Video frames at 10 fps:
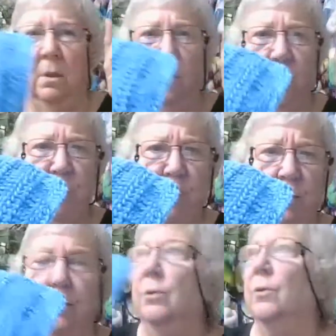
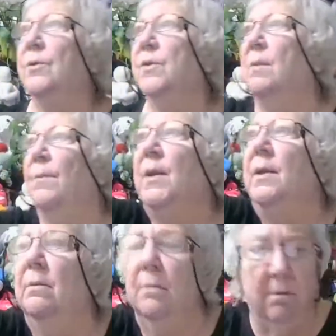ocean or
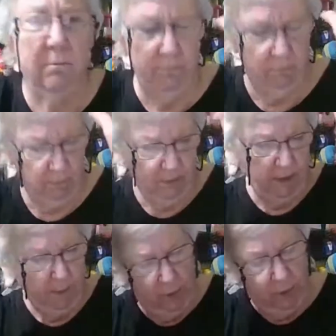something
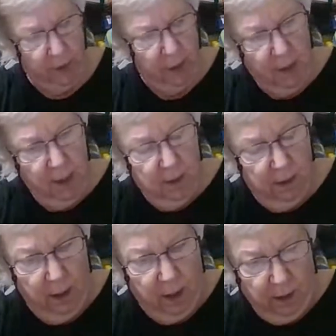similar.
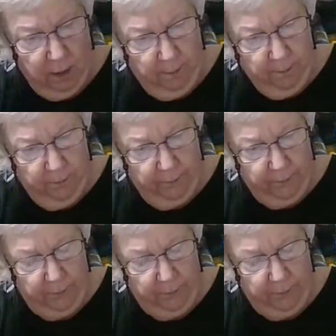Um,